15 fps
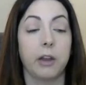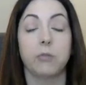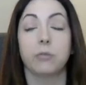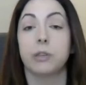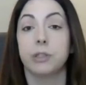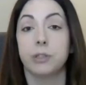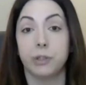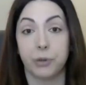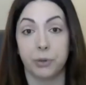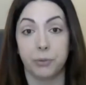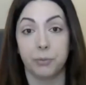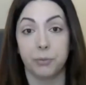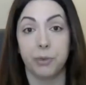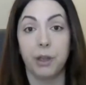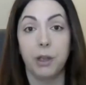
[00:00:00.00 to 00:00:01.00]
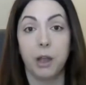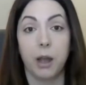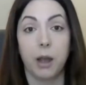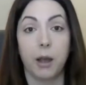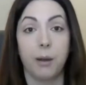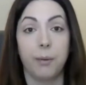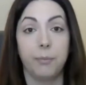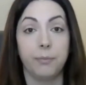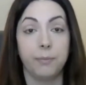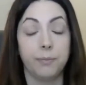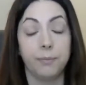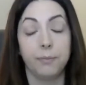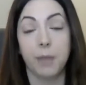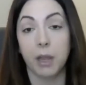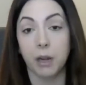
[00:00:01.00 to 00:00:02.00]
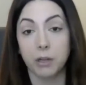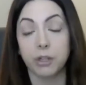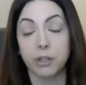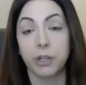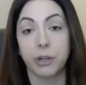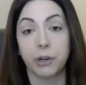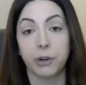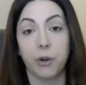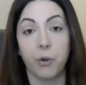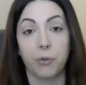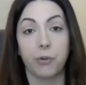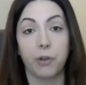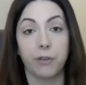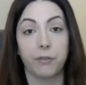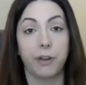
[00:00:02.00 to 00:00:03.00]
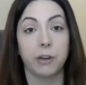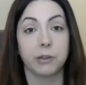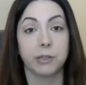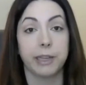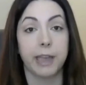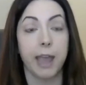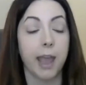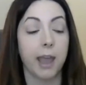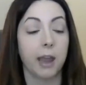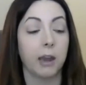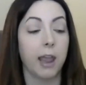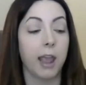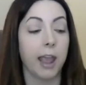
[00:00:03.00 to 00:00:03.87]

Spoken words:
resume managing your own affairs again.